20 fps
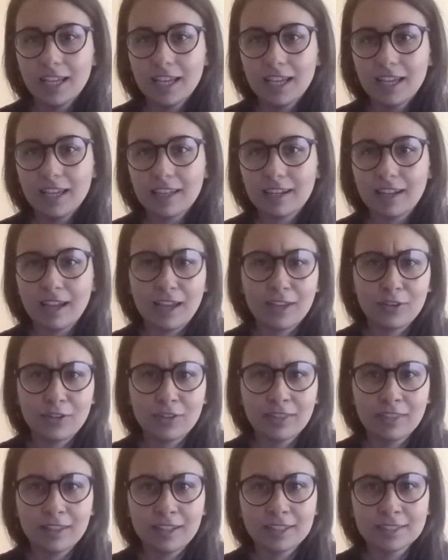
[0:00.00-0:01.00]
And I
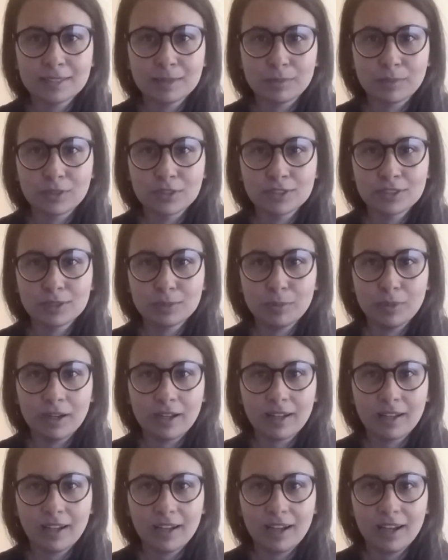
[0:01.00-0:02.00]
don't think he's a monster,
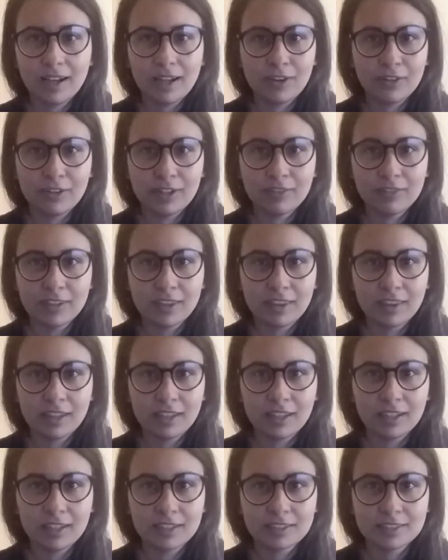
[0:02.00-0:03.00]
but I don't even
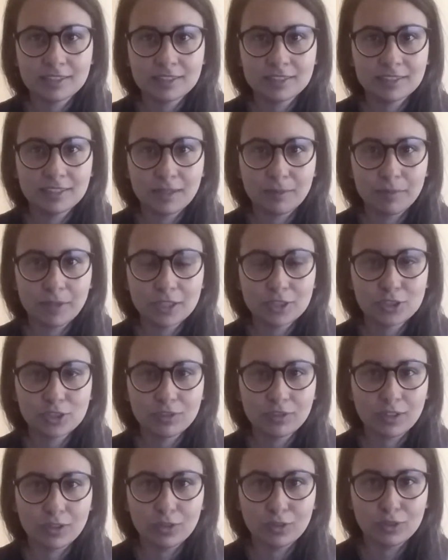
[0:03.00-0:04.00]
think he's that much
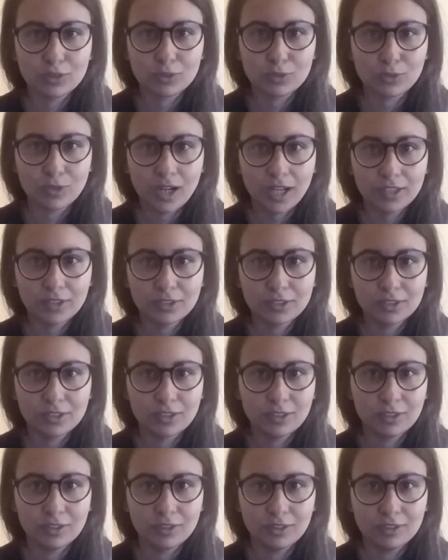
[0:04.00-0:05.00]
of a good
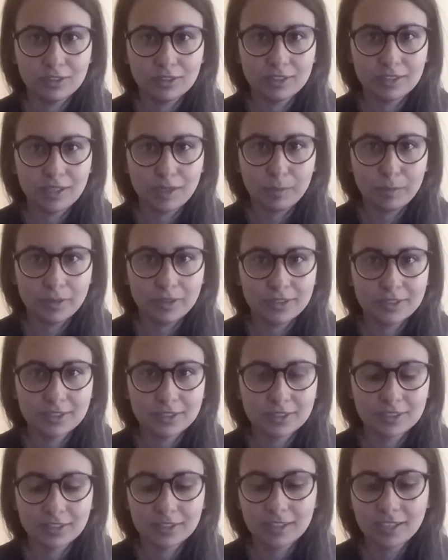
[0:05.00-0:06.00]
writer or a
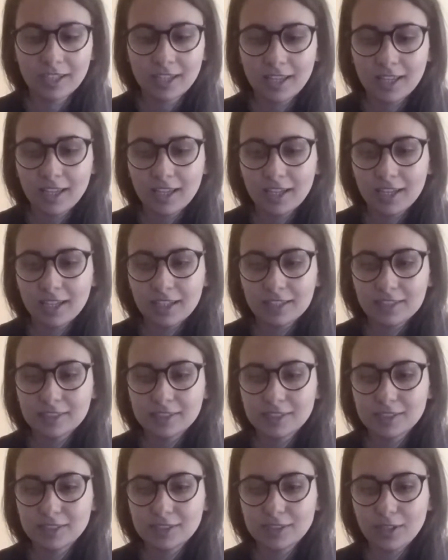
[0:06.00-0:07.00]
person.
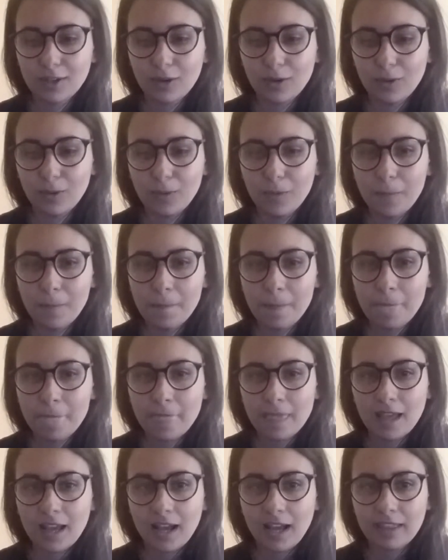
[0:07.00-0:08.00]
So
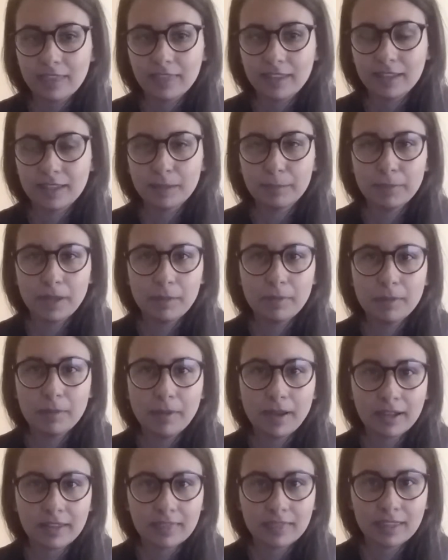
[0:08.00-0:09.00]
I think that maybe
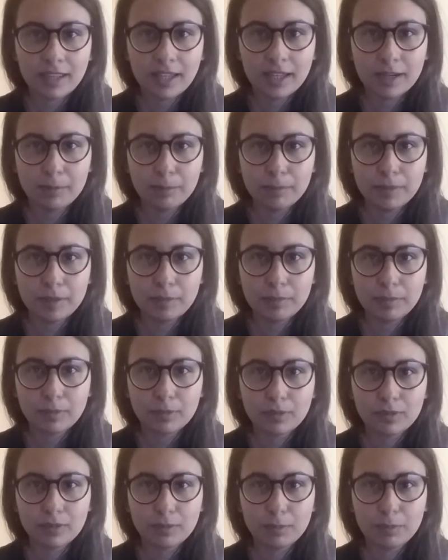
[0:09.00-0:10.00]
back then
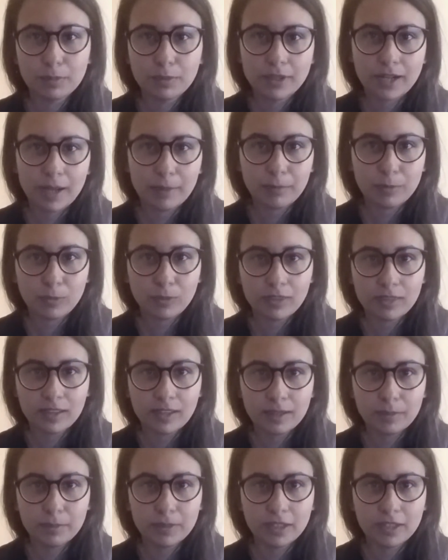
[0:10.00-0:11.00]
people put up with
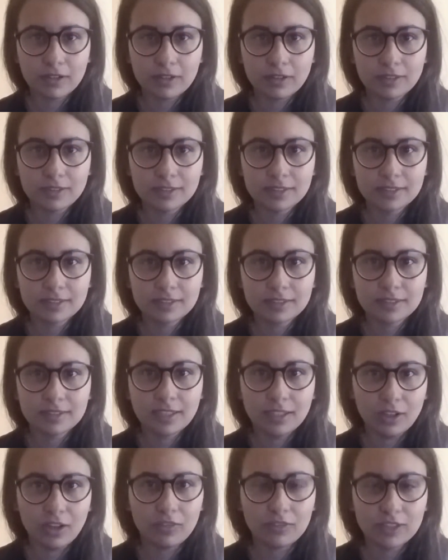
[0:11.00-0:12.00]
it because
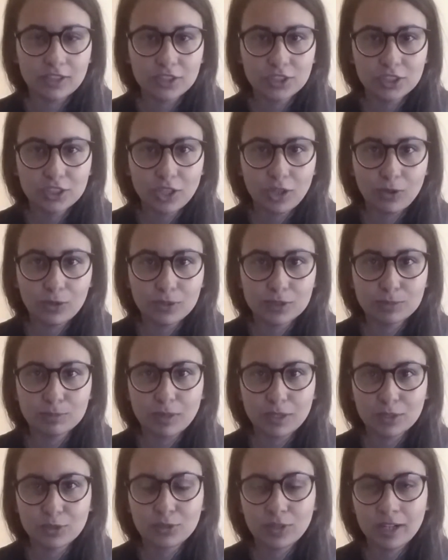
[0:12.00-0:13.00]
they love the shows,
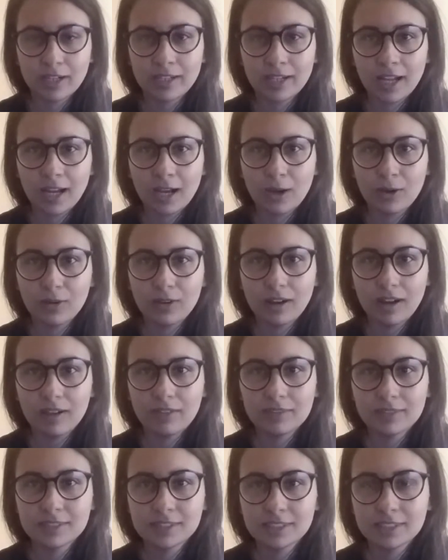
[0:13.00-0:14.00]
but right now
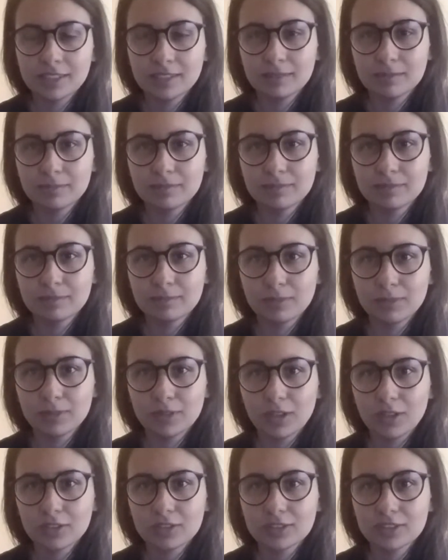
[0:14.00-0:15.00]
I've seen
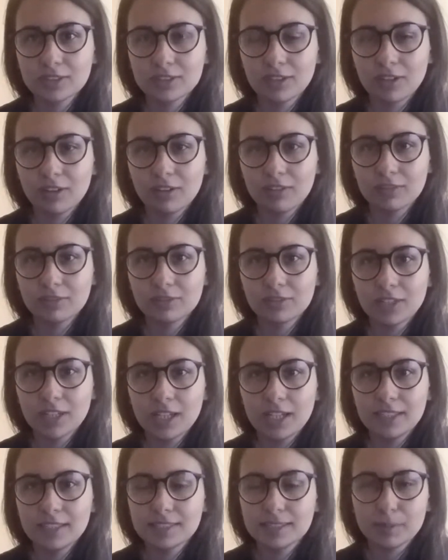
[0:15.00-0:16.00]
lots of
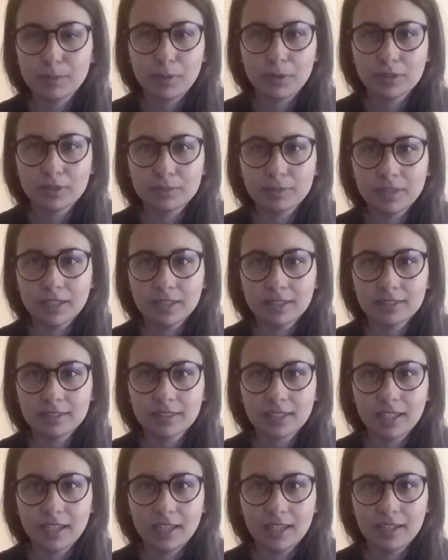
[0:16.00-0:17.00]

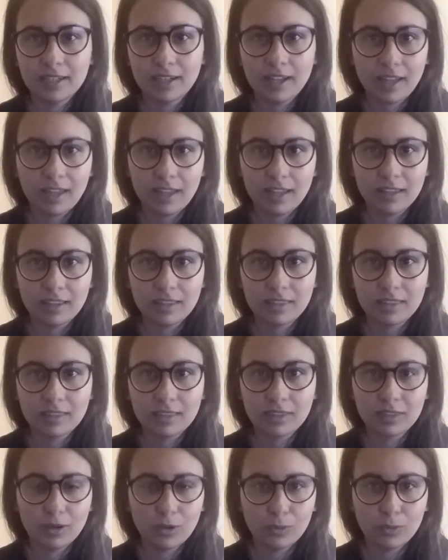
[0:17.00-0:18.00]
disappointment and hate
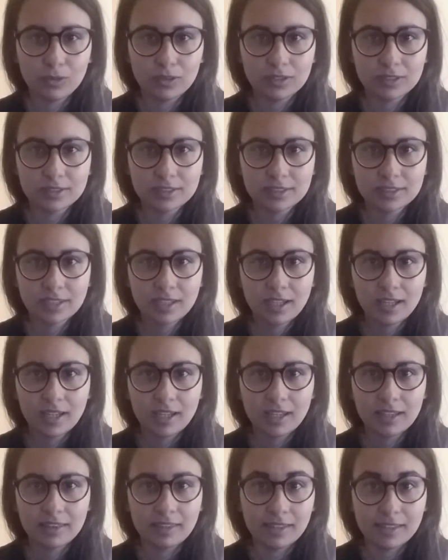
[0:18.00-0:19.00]
towards
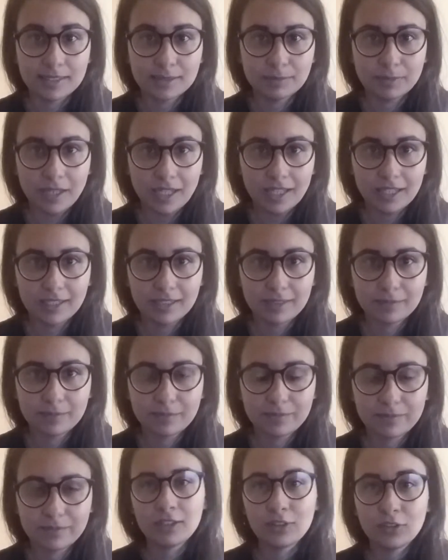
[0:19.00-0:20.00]
this man.
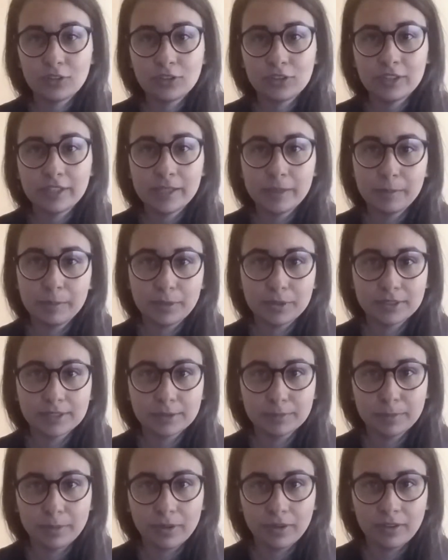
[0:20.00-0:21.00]
Another
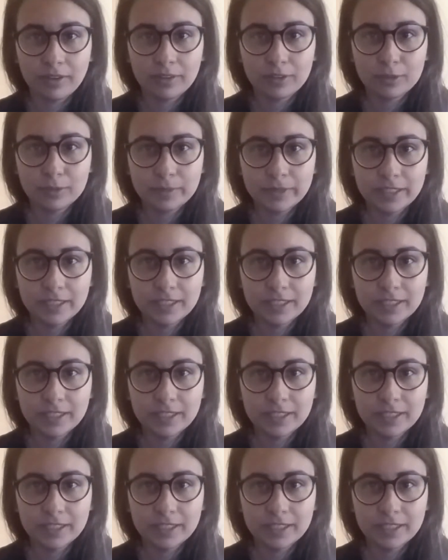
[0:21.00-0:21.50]
important point to me